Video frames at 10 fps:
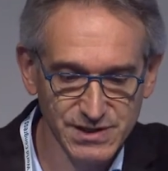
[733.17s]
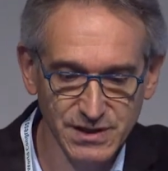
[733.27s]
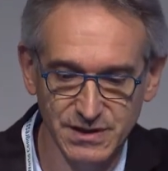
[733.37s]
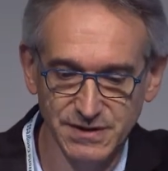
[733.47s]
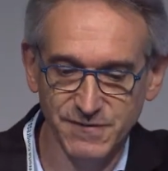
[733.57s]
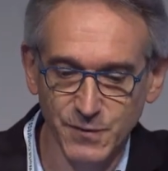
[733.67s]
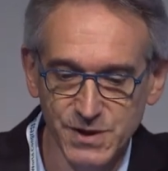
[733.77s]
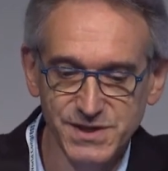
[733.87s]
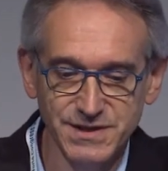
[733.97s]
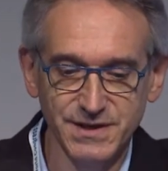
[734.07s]
And
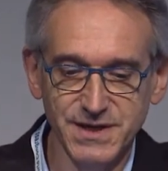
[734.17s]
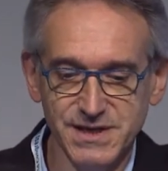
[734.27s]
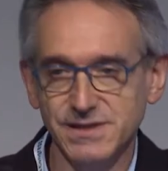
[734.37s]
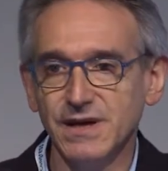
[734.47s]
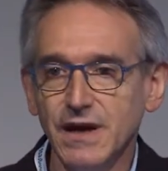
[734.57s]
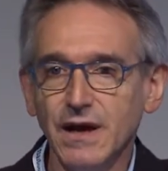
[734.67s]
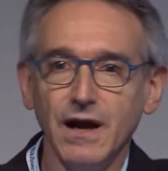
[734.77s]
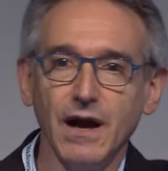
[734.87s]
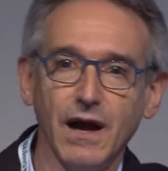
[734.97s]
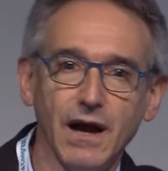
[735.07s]
first, there is
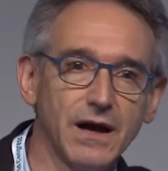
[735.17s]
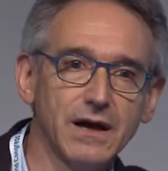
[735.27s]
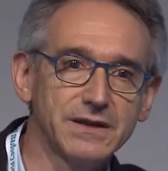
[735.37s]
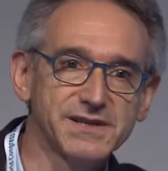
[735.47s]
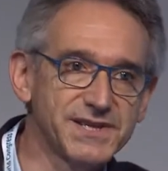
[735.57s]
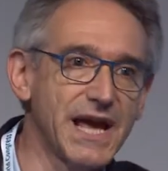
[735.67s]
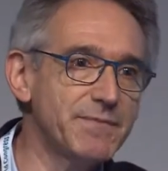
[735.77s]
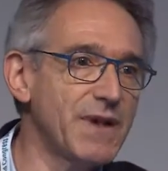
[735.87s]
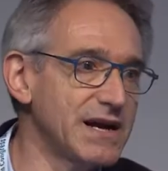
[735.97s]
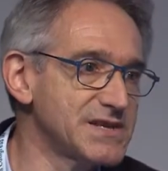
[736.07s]
the
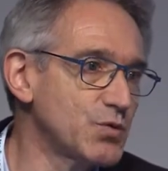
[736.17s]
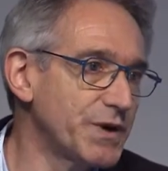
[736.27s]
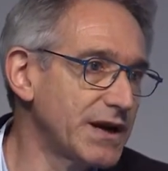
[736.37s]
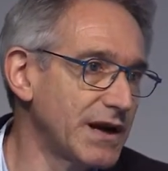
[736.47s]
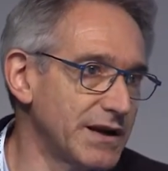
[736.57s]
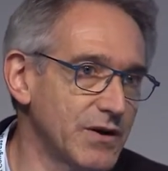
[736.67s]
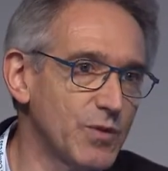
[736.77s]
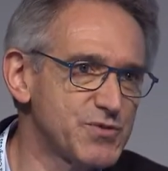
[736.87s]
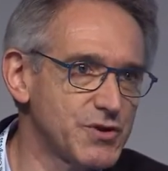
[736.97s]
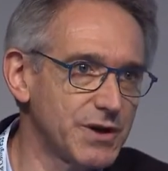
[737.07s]
same as we can
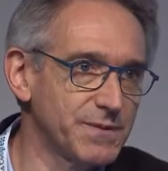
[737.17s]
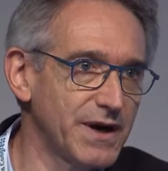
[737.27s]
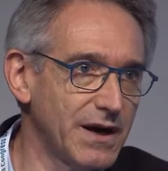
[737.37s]
observe